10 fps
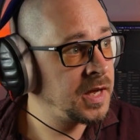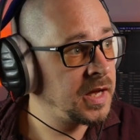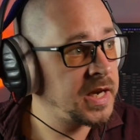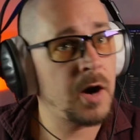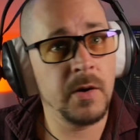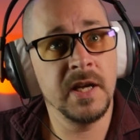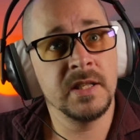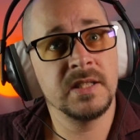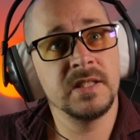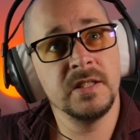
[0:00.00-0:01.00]
Now,
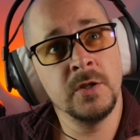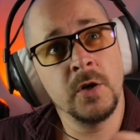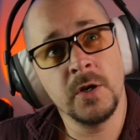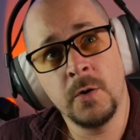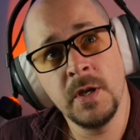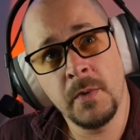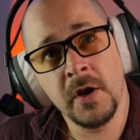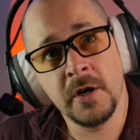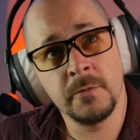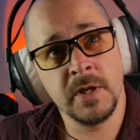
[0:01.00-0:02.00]
you can only
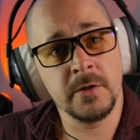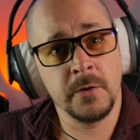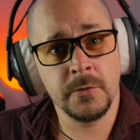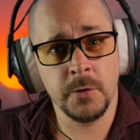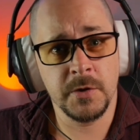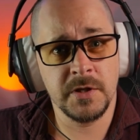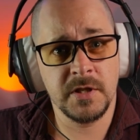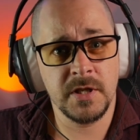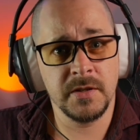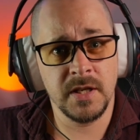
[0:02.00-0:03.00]
monitor it, of course, the
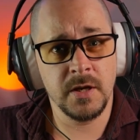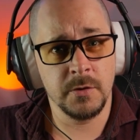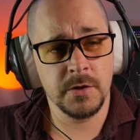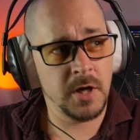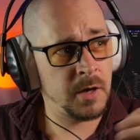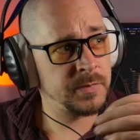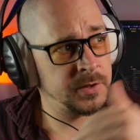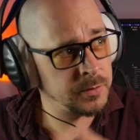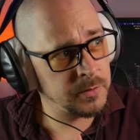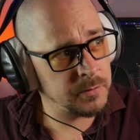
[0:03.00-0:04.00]
sound that goes up
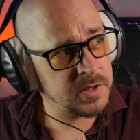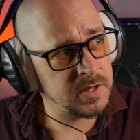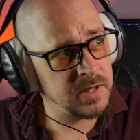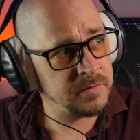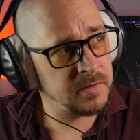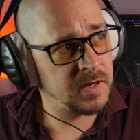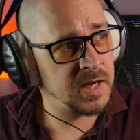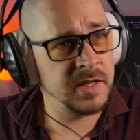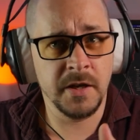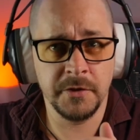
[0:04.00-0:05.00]
to the receiver
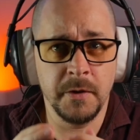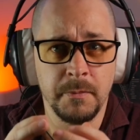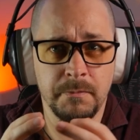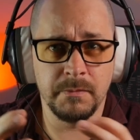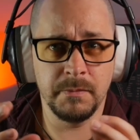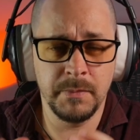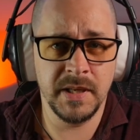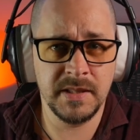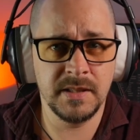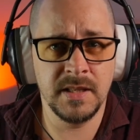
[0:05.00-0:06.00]
and not the
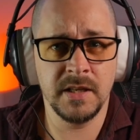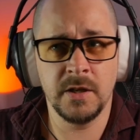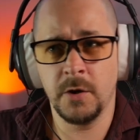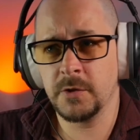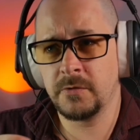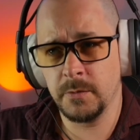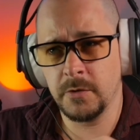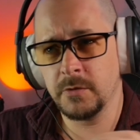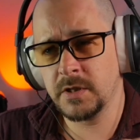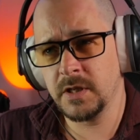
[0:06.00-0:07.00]
bit that goes from the
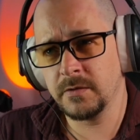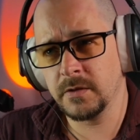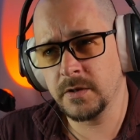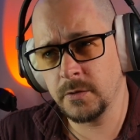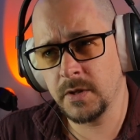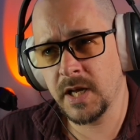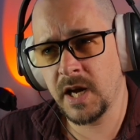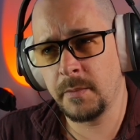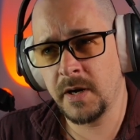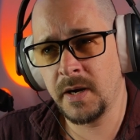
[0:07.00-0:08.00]
receiver to the
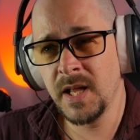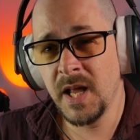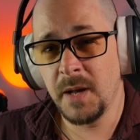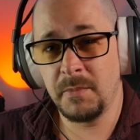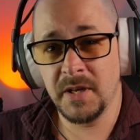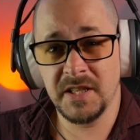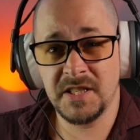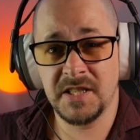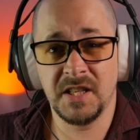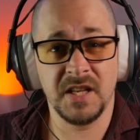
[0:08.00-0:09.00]
camera, but it's
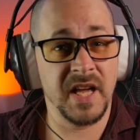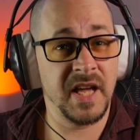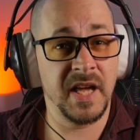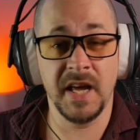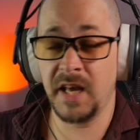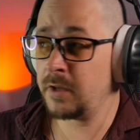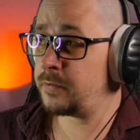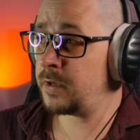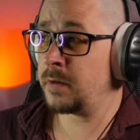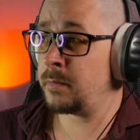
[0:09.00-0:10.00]
still a hell of
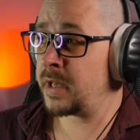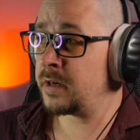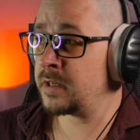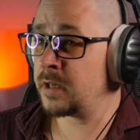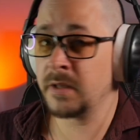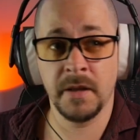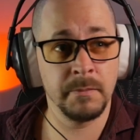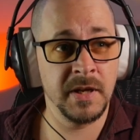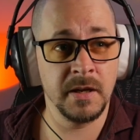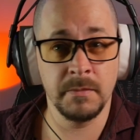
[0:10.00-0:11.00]
a lot better not
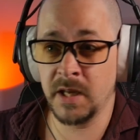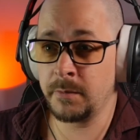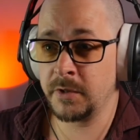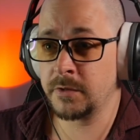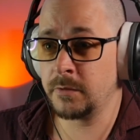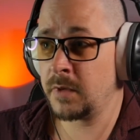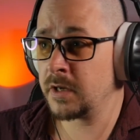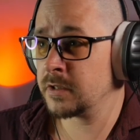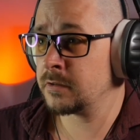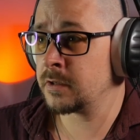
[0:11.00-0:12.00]
being able to
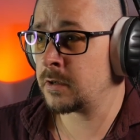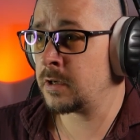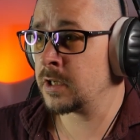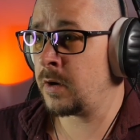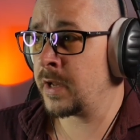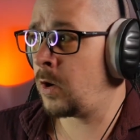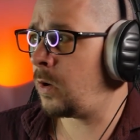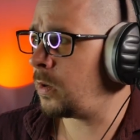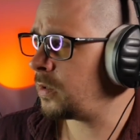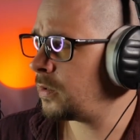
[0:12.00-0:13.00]
monitor your audio at all.